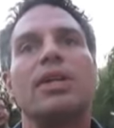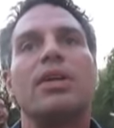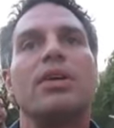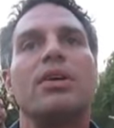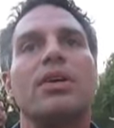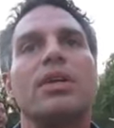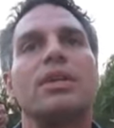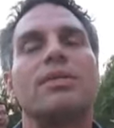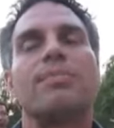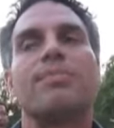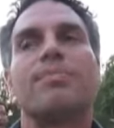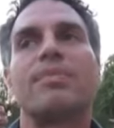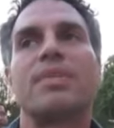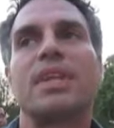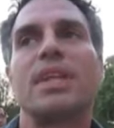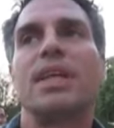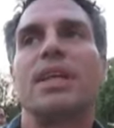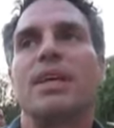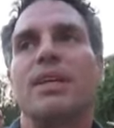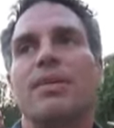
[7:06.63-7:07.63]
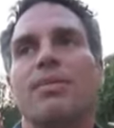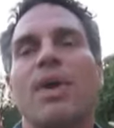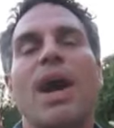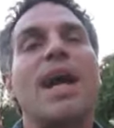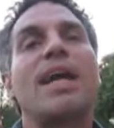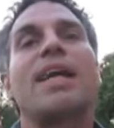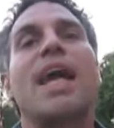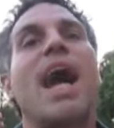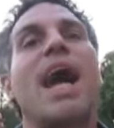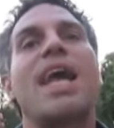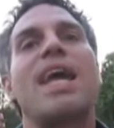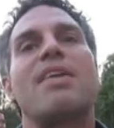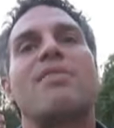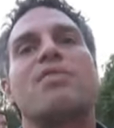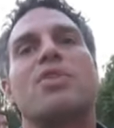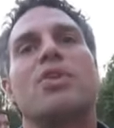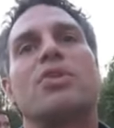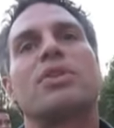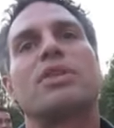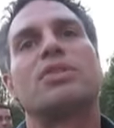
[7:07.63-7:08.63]
You know what? Well, I
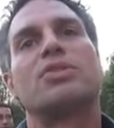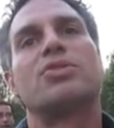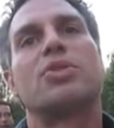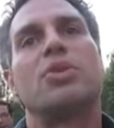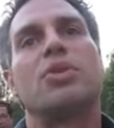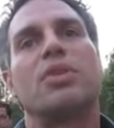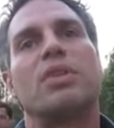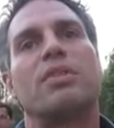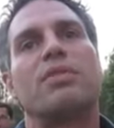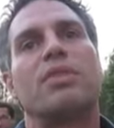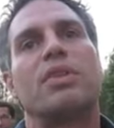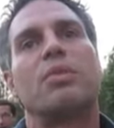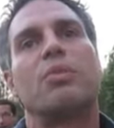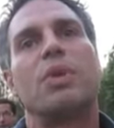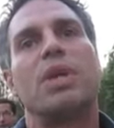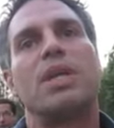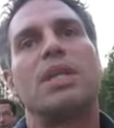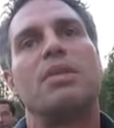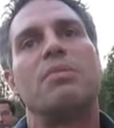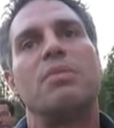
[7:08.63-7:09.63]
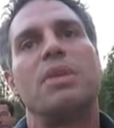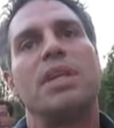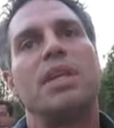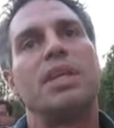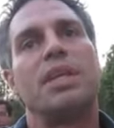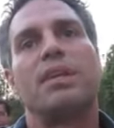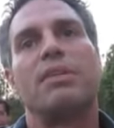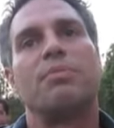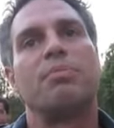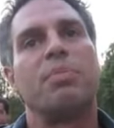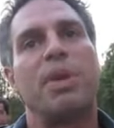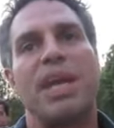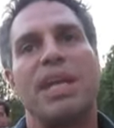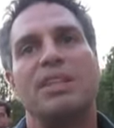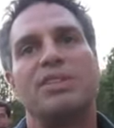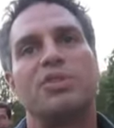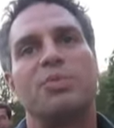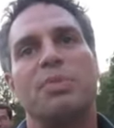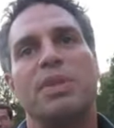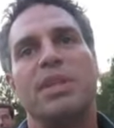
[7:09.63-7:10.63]
have no control over the way the media
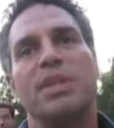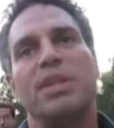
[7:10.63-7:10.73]
paints me.